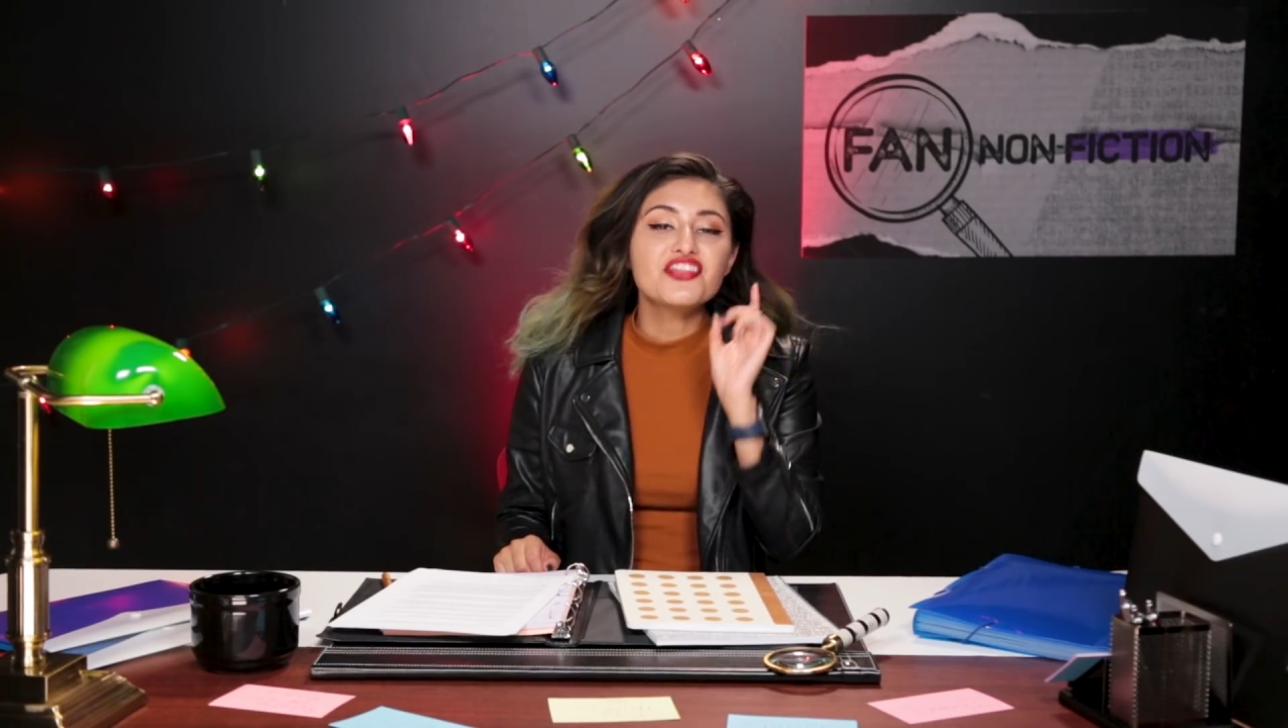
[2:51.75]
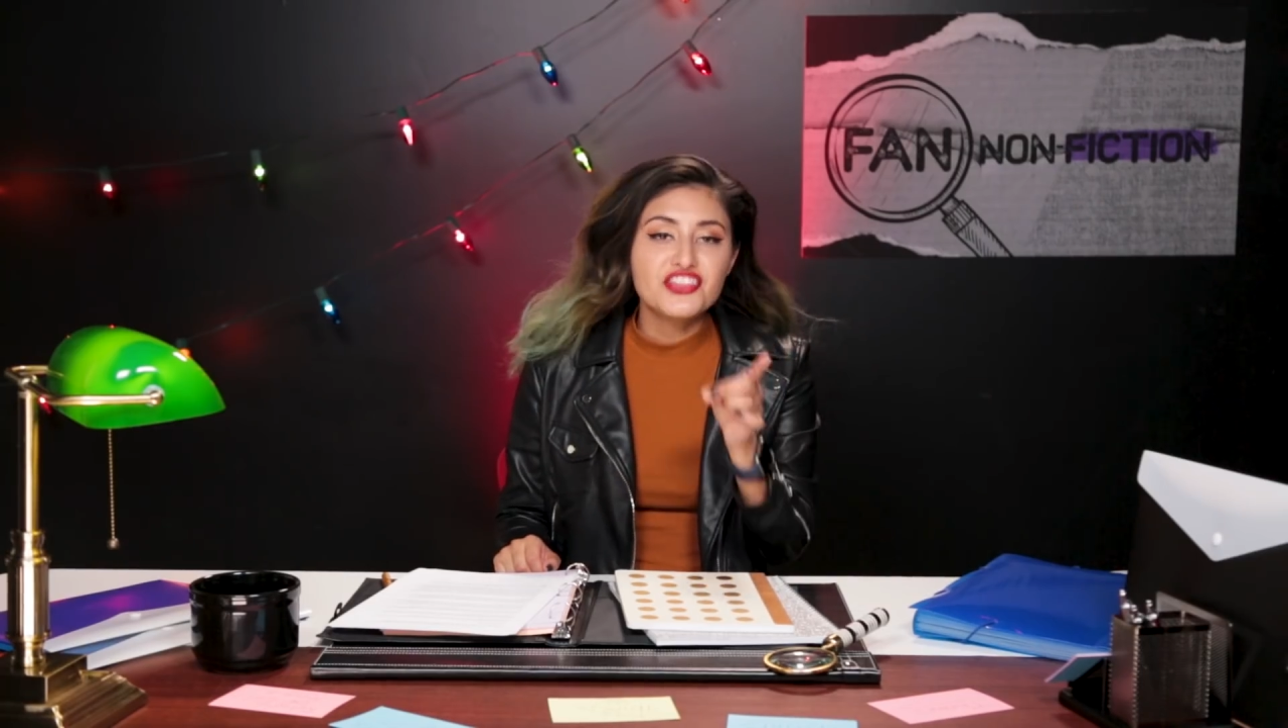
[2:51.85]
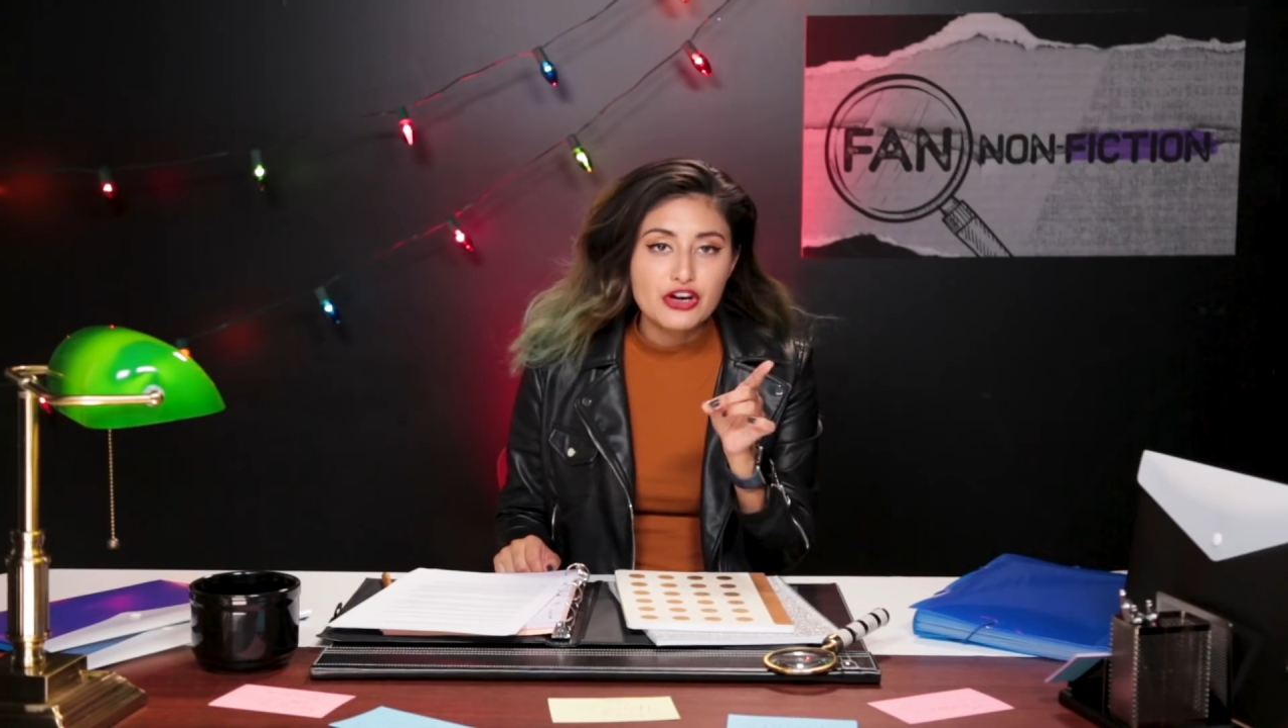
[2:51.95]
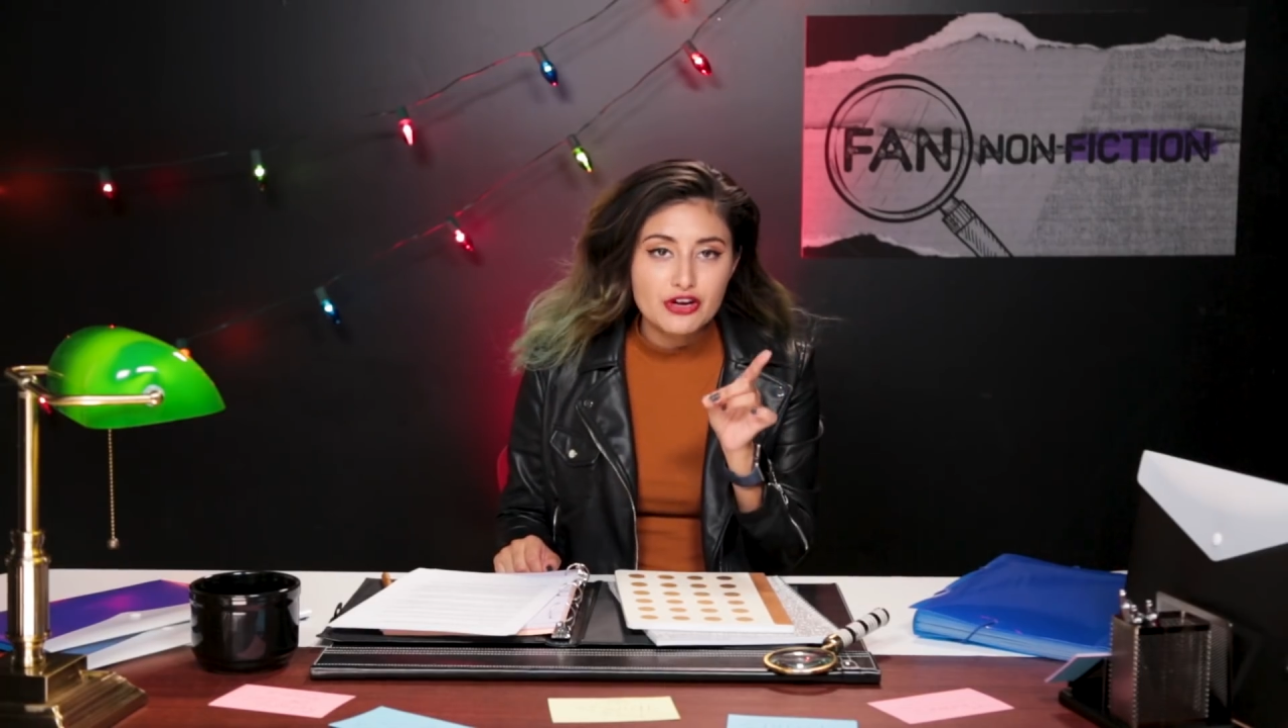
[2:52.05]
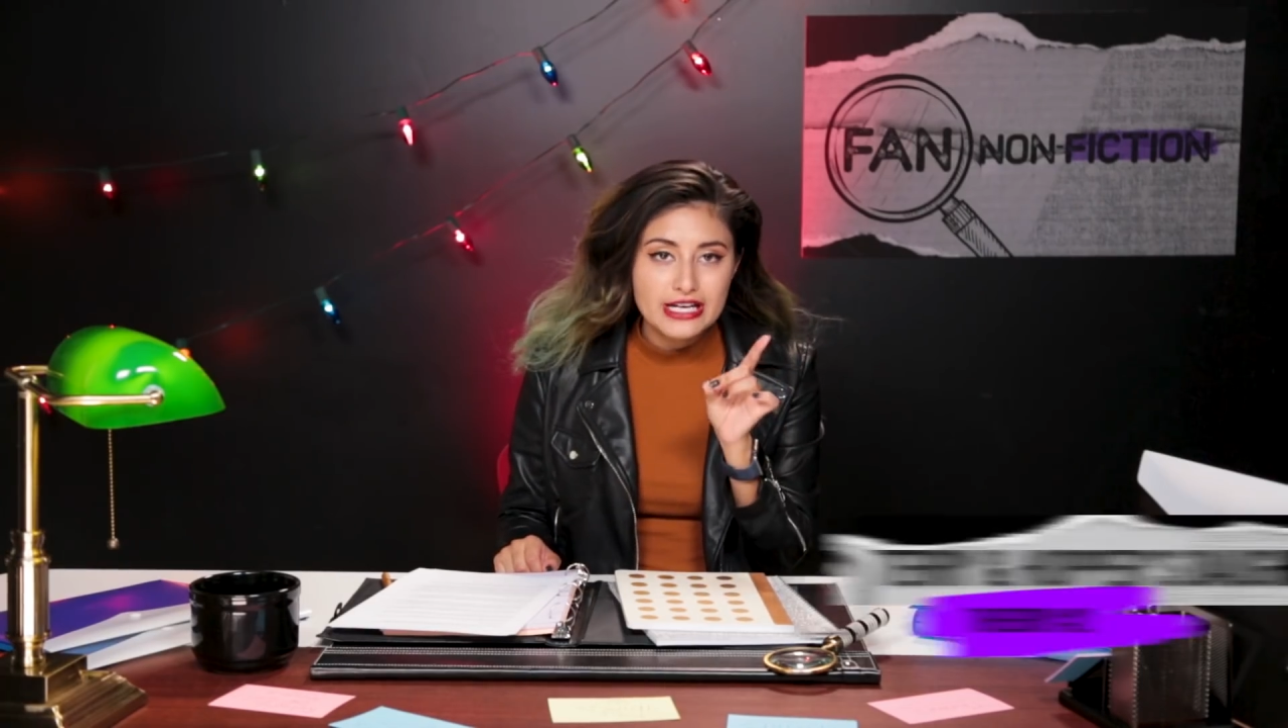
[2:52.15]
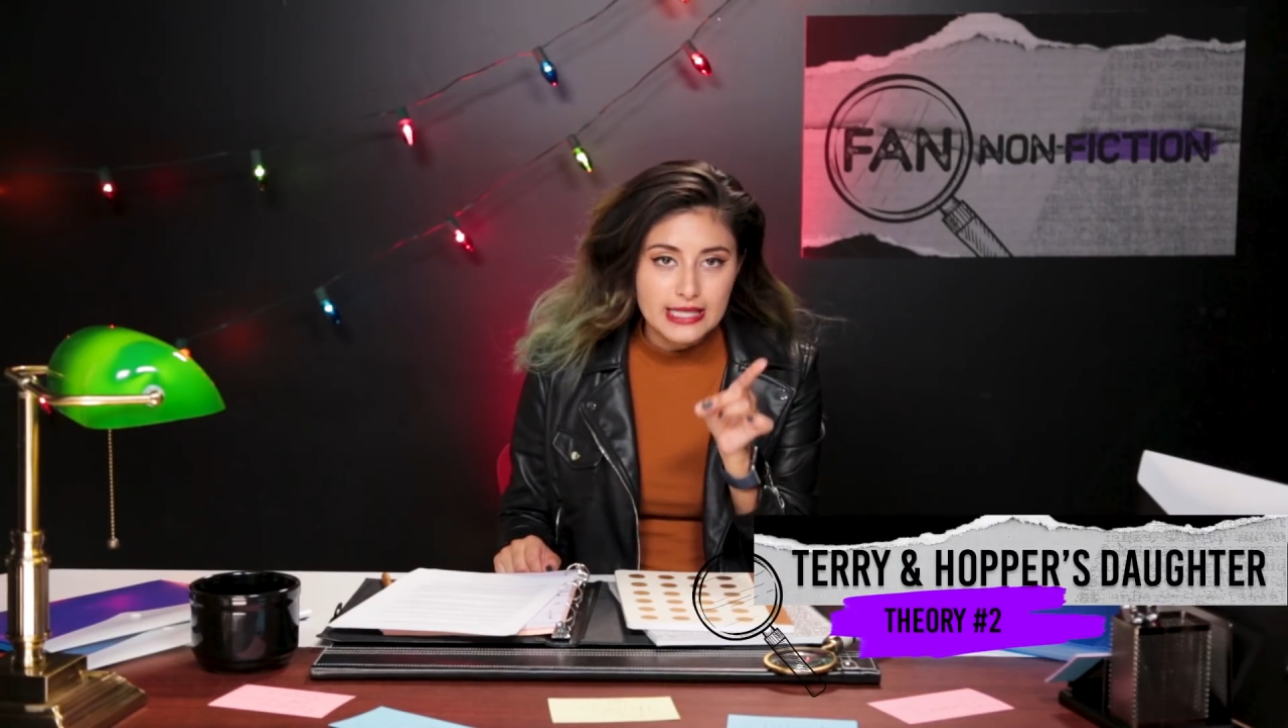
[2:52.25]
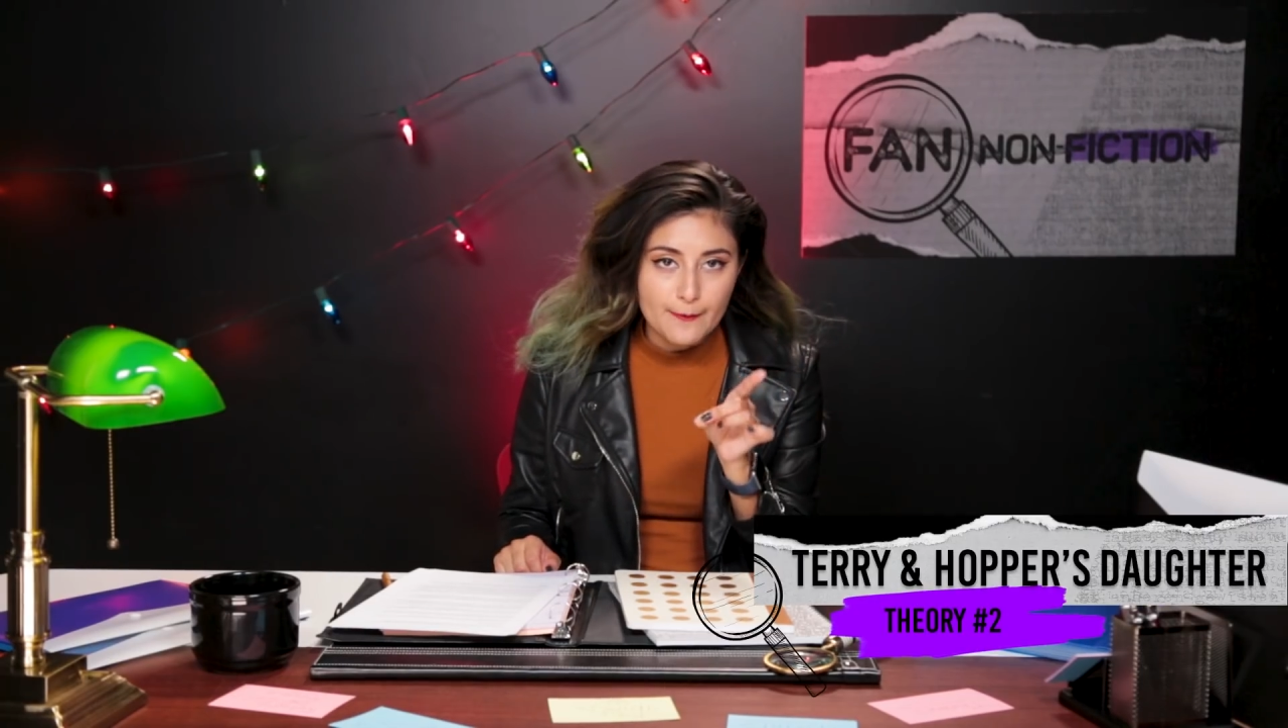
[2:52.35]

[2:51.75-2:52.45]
theory